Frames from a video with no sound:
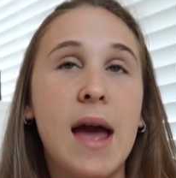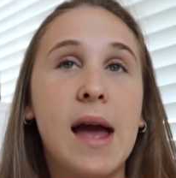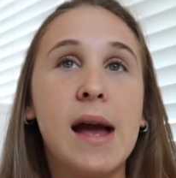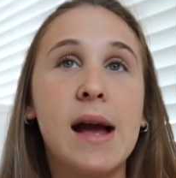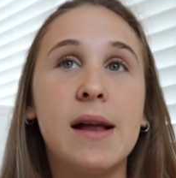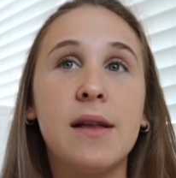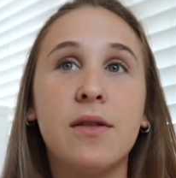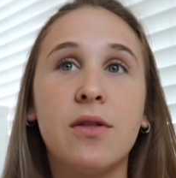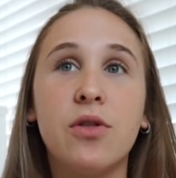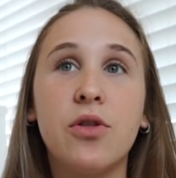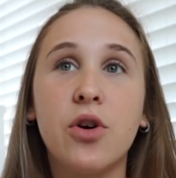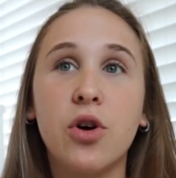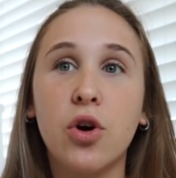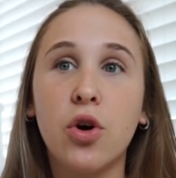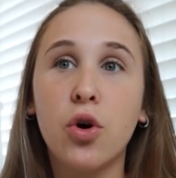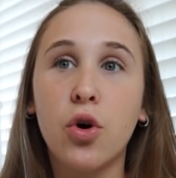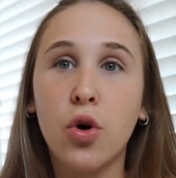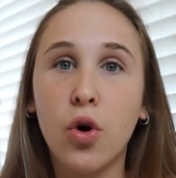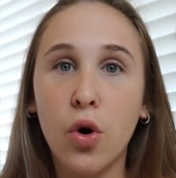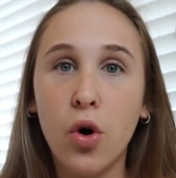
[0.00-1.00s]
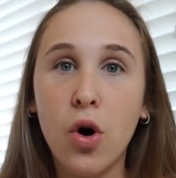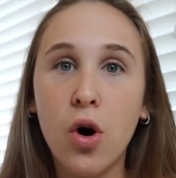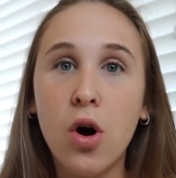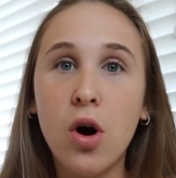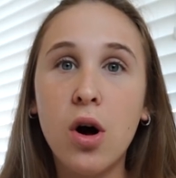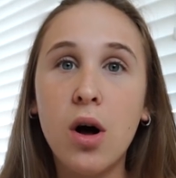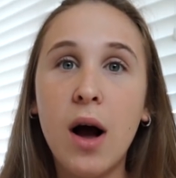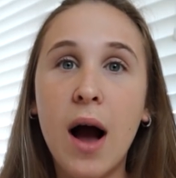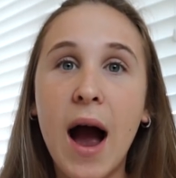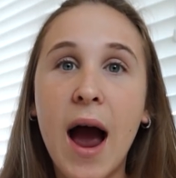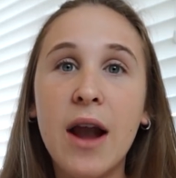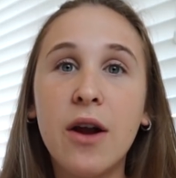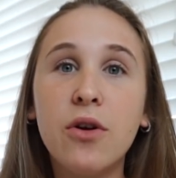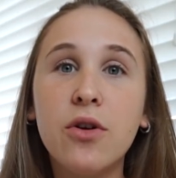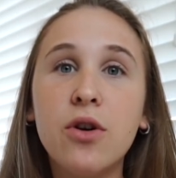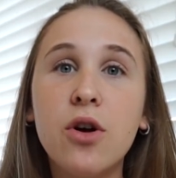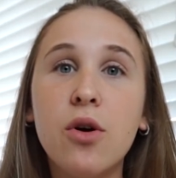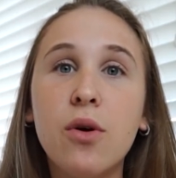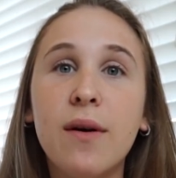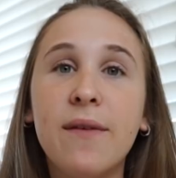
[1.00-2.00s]
and the girl, I
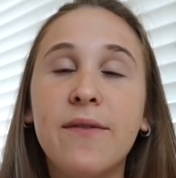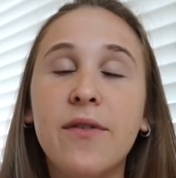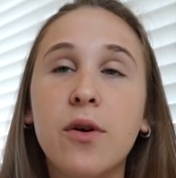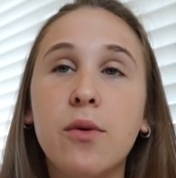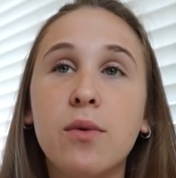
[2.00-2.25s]
don't know if